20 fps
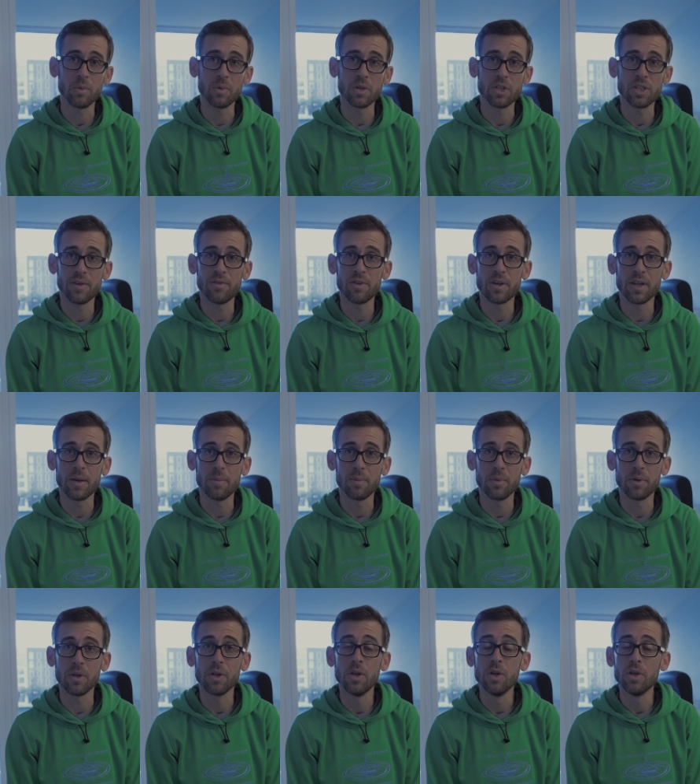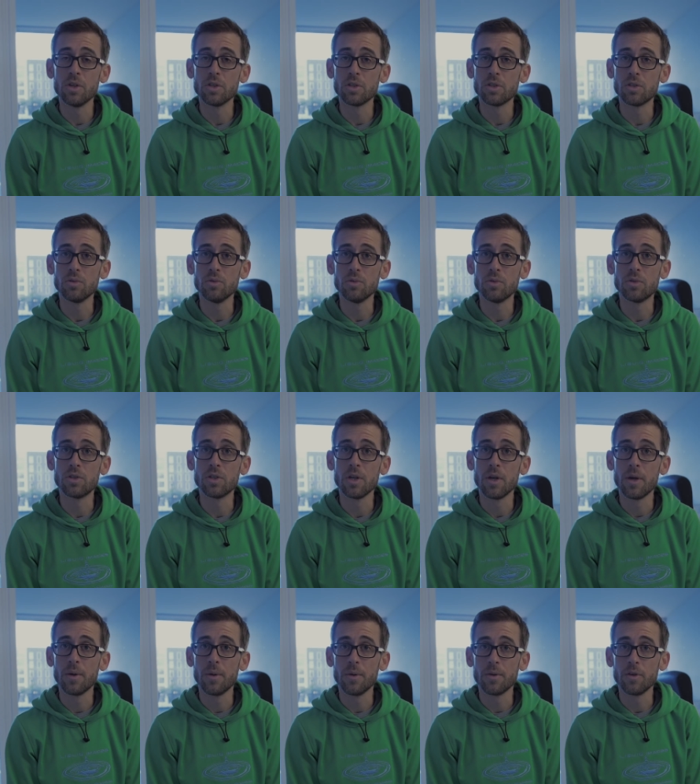whichever gimbal suits
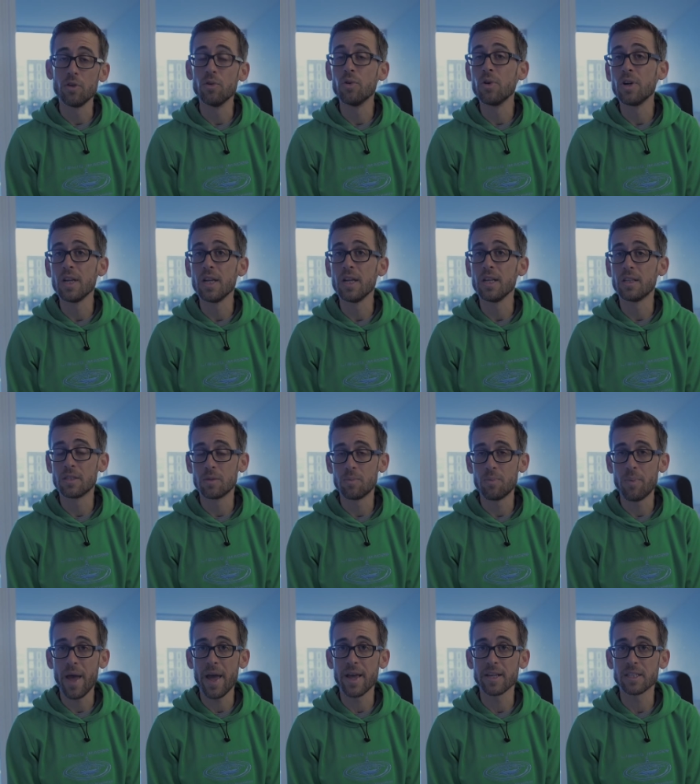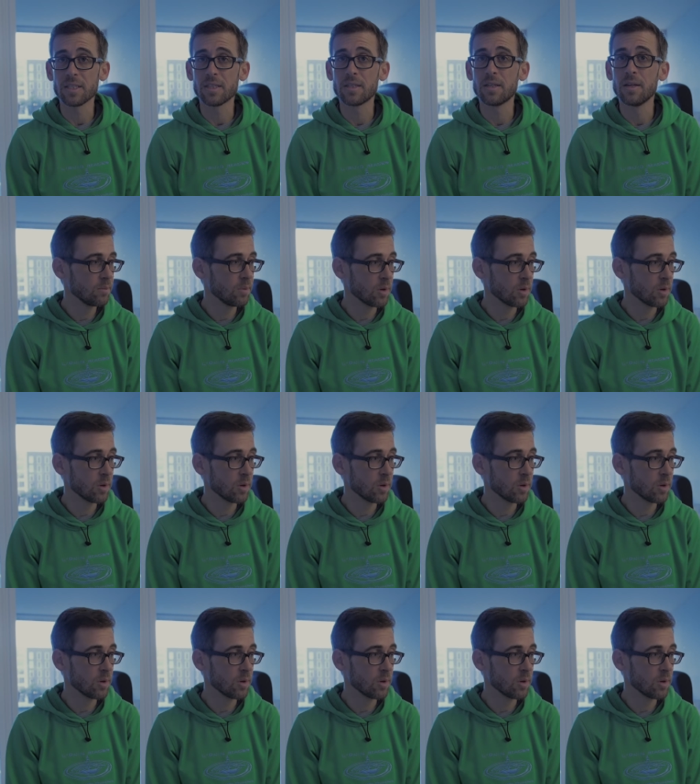your needs best.